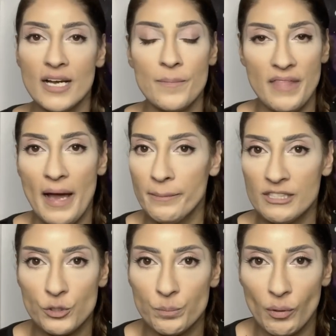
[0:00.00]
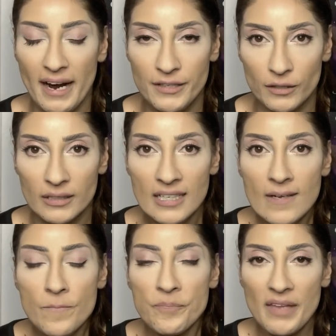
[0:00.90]
up that much brighter.
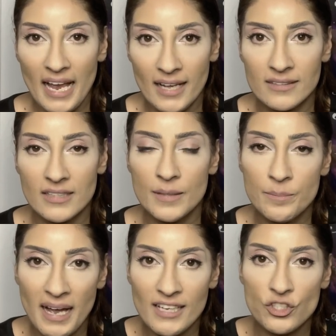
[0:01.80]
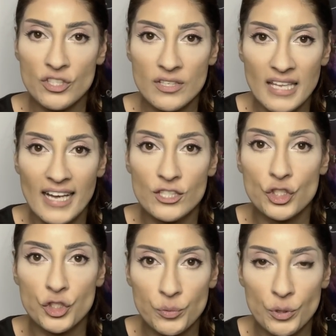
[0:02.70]
And imagine that
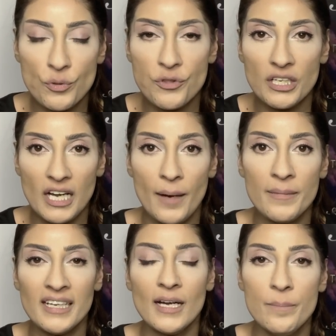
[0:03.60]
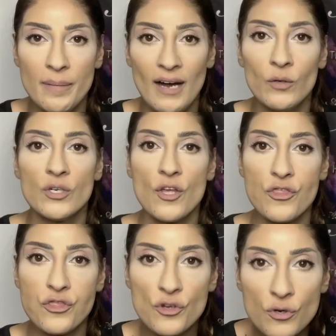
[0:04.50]
truth coming about
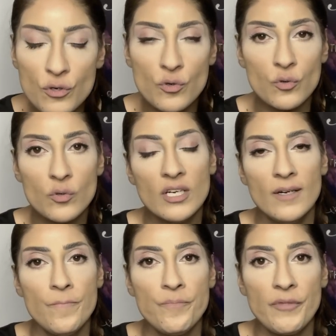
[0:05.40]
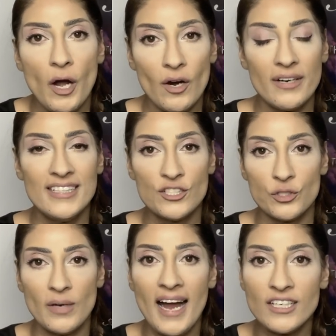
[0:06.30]
through our
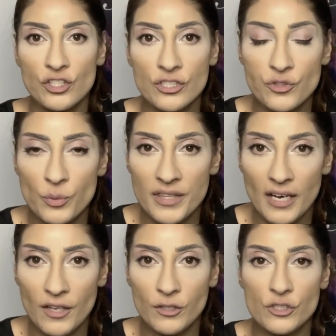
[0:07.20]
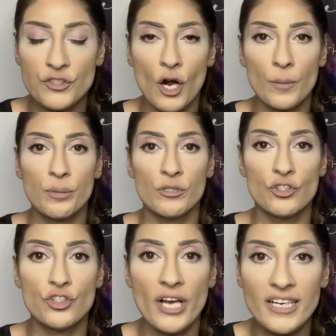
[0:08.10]
interactions with others, our
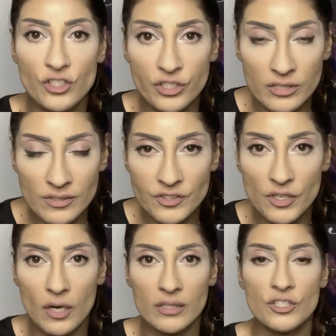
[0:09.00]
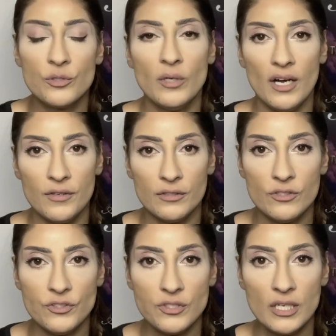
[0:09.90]
projections onto
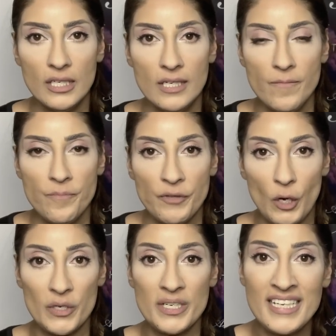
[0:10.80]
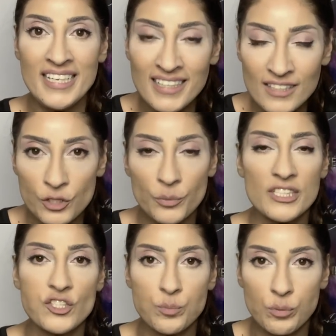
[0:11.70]
others, our need to
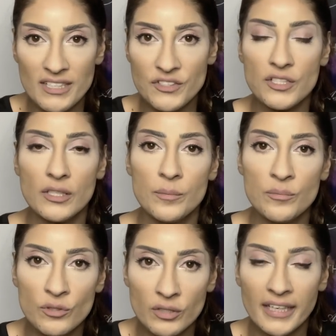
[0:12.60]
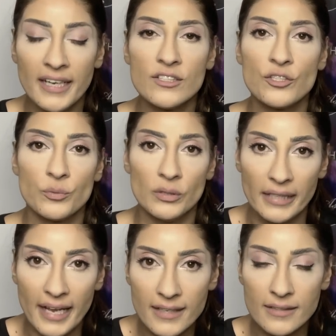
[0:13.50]
express, to communicate, to
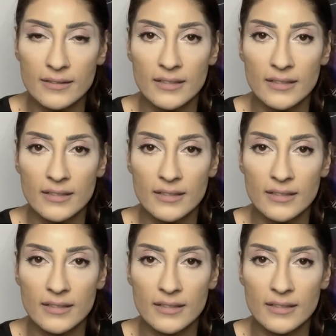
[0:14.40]
relate.